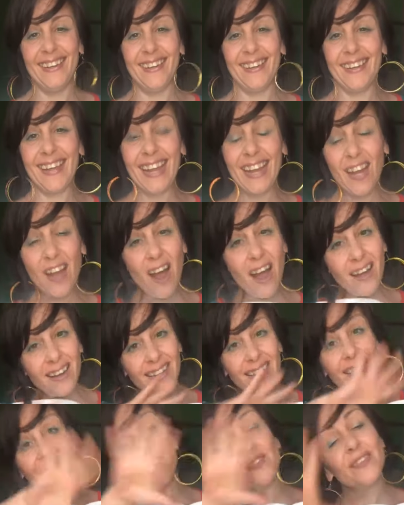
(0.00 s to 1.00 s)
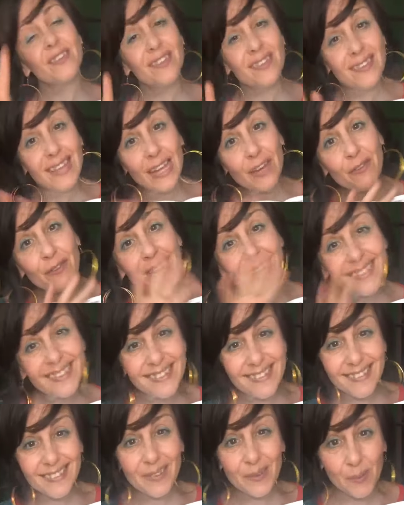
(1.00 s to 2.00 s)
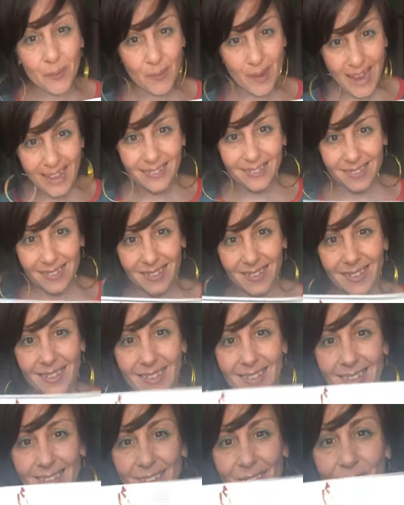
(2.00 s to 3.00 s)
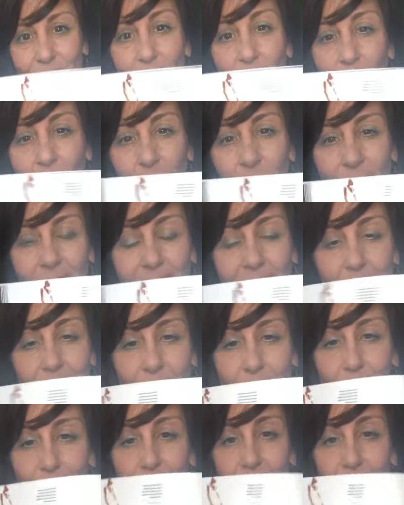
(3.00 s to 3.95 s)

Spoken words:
they create the silhouette totally through